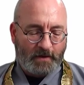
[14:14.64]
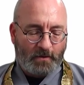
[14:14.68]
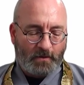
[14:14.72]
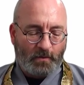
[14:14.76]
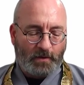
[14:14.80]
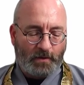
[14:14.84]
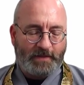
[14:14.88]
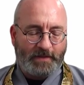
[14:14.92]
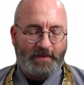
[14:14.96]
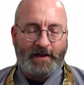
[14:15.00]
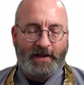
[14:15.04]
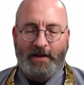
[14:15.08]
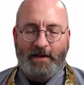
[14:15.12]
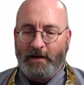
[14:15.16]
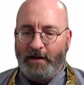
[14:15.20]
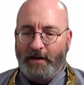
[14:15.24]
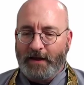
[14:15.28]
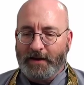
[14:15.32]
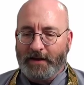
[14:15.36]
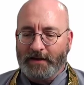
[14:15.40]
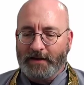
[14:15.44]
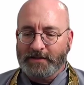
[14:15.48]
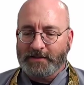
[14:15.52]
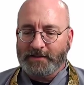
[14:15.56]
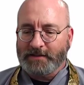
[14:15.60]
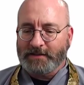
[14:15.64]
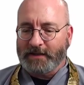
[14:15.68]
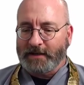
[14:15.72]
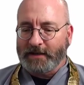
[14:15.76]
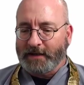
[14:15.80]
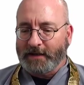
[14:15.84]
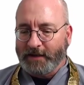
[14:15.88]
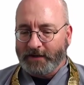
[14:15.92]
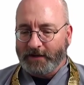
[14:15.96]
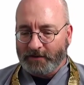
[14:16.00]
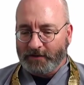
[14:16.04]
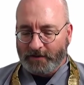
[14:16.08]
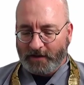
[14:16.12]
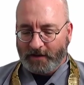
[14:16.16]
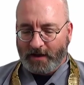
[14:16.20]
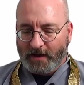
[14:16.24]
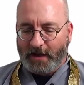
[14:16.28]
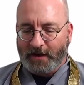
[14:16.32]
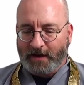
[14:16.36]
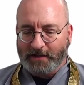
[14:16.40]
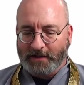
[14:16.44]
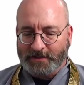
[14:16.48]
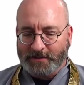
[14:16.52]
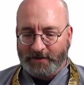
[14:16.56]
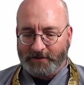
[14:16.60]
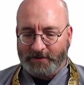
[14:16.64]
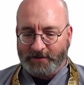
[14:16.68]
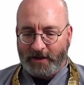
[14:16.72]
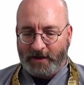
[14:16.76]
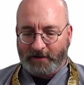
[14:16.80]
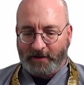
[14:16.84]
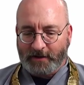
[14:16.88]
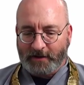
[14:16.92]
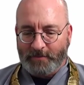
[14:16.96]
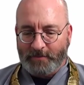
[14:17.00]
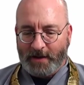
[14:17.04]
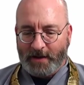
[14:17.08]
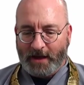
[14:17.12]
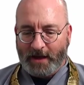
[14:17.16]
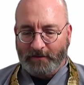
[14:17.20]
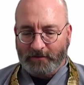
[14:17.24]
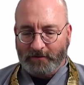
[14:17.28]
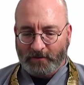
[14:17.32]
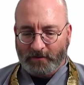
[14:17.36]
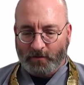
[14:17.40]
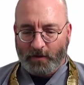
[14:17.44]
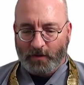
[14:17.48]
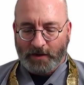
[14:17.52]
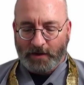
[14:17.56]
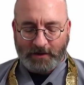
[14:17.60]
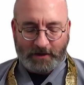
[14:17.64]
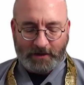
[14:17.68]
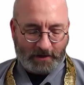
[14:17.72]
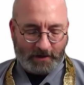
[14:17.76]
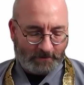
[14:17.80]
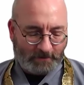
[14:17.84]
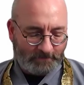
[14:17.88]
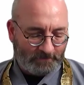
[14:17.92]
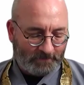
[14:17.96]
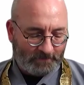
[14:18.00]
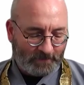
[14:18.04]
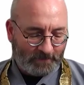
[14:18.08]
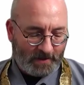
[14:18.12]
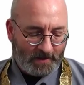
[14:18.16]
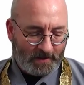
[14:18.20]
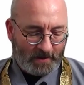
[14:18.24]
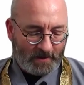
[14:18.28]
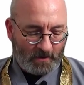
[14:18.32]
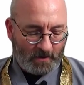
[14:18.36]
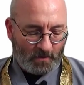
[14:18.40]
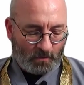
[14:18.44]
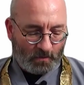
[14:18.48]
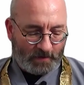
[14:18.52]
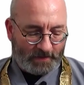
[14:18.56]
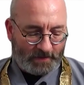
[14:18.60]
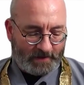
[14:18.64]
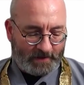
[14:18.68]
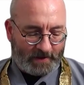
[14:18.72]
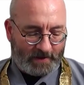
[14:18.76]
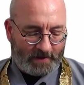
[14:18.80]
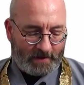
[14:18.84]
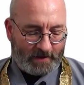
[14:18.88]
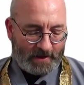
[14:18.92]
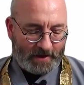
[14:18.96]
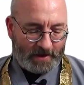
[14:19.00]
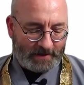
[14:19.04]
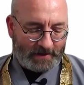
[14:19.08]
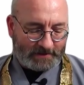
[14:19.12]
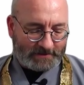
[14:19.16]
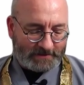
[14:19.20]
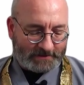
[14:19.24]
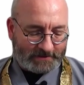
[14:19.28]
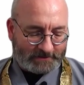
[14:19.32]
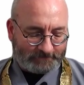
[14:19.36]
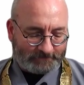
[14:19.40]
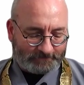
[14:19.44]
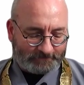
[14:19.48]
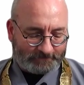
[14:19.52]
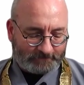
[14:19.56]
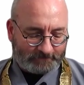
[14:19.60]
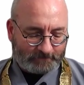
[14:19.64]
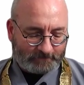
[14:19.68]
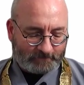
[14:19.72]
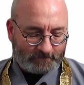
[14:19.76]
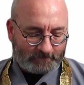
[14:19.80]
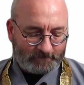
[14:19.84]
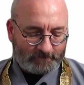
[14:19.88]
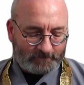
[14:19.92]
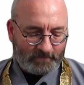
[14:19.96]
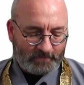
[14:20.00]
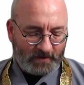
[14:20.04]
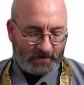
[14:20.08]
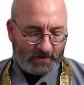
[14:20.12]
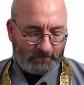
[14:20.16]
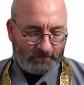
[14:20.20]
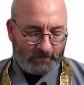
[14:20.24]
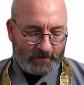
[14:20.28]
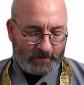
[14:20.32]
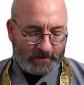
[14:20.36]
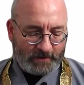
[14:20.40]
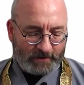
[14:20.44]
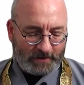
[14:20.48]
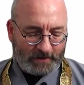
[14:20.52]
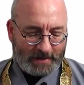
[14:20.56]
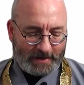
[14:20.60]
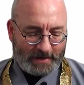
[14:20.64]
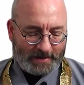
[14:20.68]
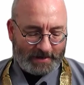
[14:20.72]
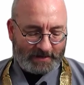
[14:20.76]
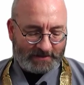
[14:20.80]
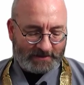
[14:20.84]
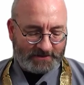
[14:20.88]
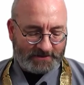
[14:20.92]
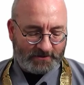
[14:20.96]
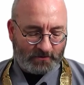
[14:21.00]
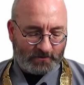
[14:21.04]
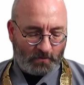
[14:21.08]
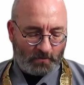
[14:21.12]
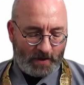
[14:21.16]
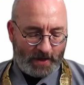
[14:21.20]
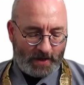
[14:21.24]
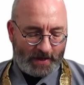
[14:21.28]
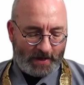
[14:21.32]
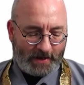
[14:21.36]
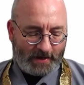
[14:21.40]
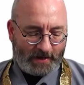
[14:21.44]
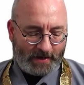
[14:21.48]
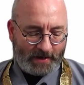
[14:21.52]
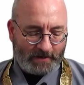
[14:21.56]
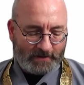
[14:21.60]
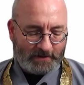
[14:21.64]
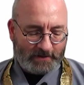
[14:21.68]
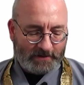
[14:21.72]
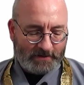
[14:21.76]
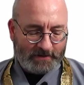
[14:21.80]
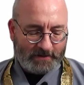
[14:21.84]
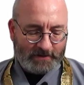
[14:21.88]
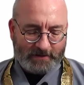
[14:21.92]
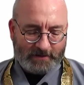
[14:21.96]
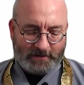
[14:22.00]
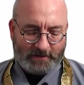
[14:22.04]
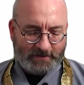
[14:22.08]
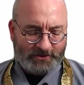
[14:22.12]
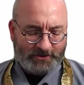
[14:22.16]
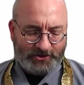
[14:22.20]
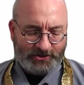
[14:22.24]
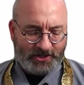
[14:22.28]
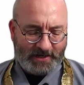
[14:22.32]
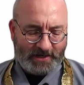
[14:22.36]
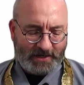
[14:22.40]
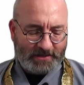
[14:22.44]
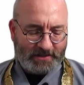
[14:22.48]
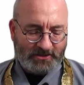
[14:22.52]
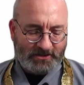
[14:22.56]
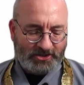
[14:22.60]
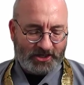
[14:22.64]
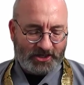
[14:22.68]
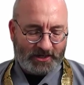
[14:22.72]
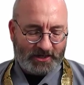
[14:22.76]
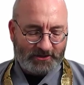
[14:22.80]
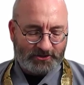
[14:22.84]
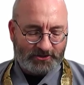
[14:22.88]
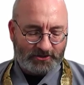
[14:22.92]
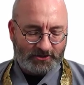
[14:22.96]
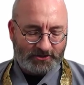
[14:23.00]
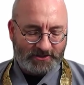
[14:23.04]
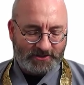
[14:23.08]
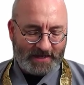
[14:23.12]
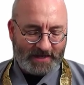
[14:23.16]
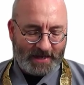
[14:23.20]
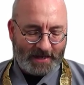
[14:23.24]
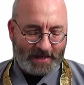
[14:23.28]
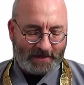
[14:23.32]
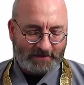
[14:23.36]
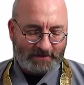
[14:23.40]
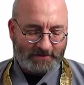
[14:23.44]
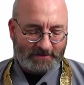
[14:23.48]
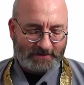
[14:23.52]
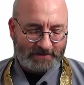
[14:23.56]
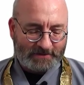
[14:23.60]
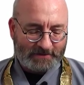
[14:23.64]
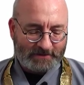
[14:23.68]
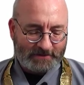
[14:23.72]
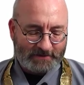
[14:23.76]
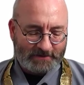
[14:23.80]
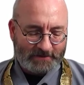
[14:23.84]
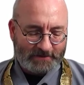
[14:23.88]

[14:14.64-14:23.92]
When the goddess, and here the goddess they're talking about, Guan Yin, when the goddess realized the way, she didn't change her sex.